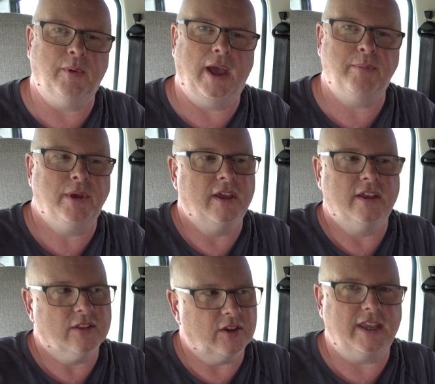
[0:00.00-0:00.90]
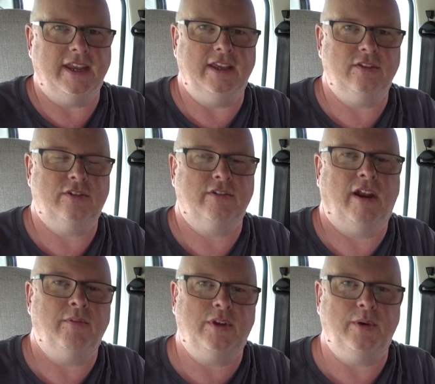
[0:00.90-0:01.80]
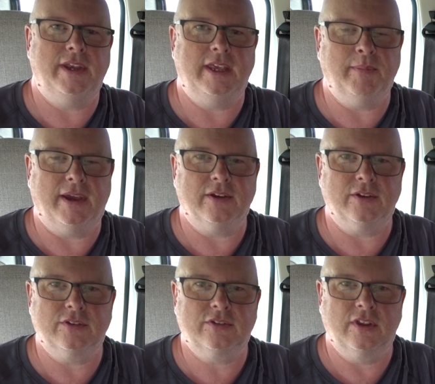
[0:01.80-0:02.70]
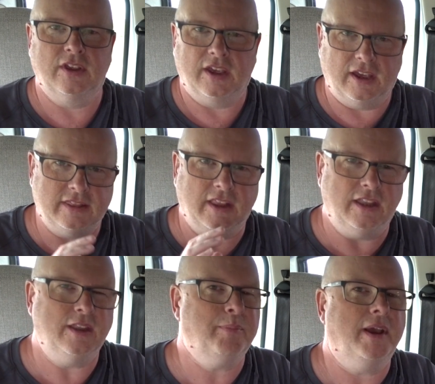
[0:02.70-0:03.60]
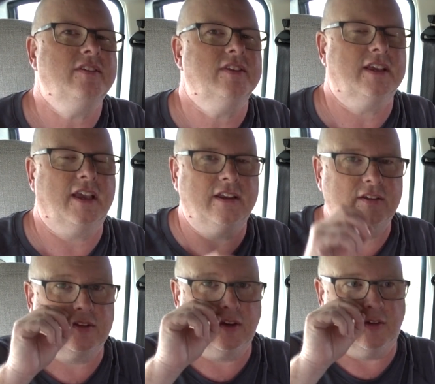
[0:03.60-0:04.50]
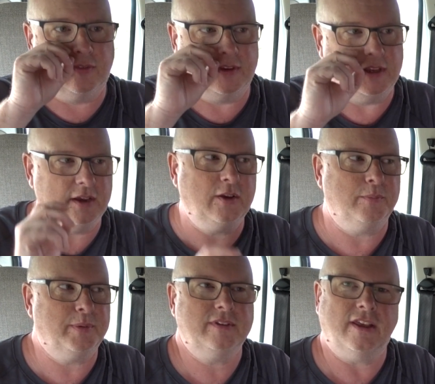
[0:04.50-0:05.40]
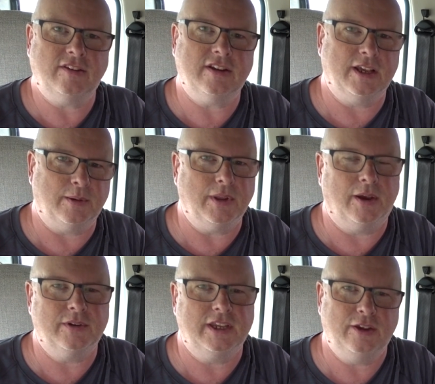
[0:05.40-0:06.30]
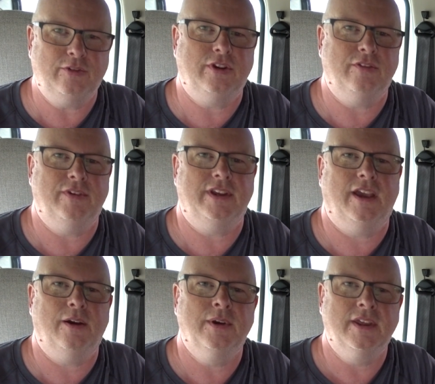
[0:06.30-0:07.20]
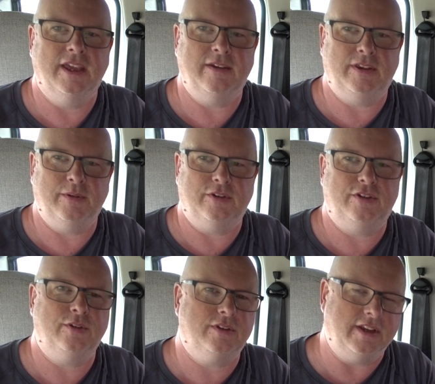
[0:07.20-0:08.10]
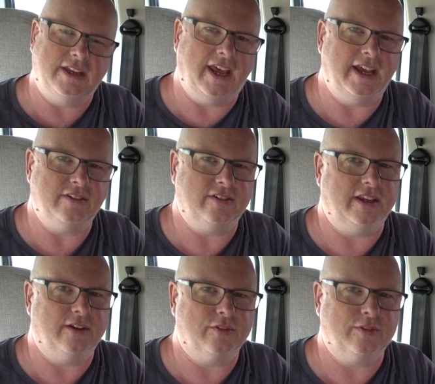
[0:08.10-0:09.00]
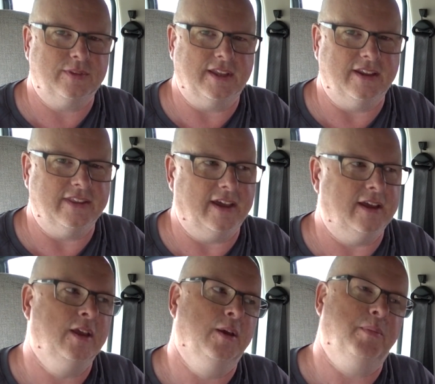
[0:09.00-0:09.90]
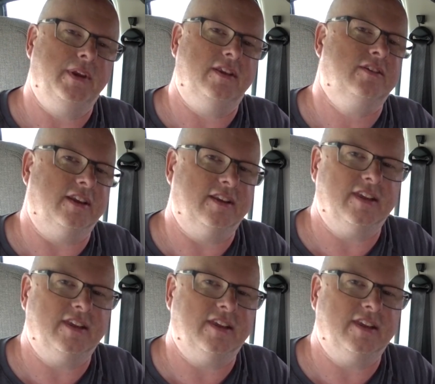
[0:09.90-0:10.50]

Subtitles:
the web, looking at Instagram, doing emails, and the basic kind of stuff. You could potentially upload a YouTube video if you were shooting in HD or something like that, but it is going to